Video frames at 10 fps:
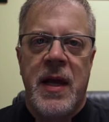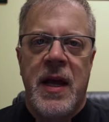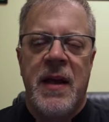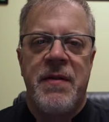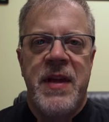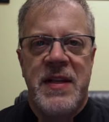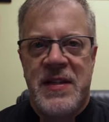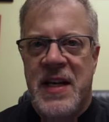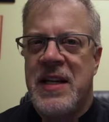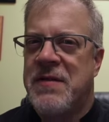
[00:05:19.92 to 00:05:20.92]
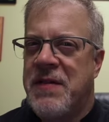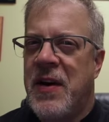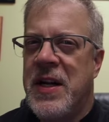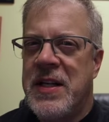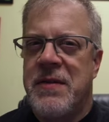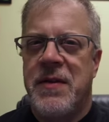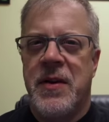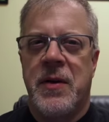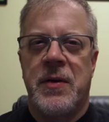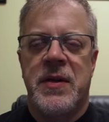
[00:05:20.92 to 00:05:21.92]
And this is very
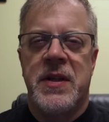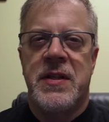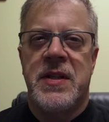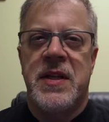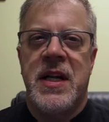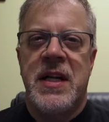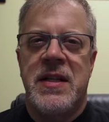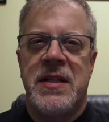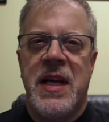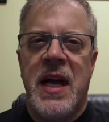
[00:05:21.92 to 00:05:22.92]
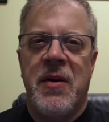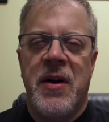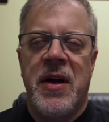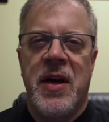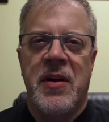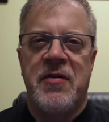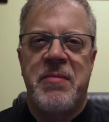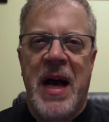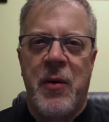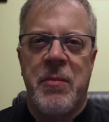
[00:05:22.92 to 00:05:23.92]
difficult in today's era of
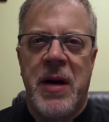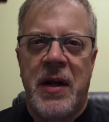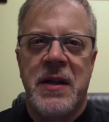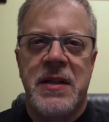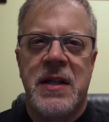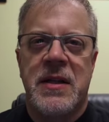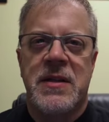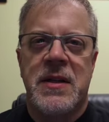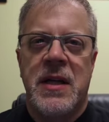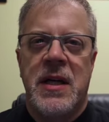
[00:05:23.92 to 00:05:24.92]
power politics,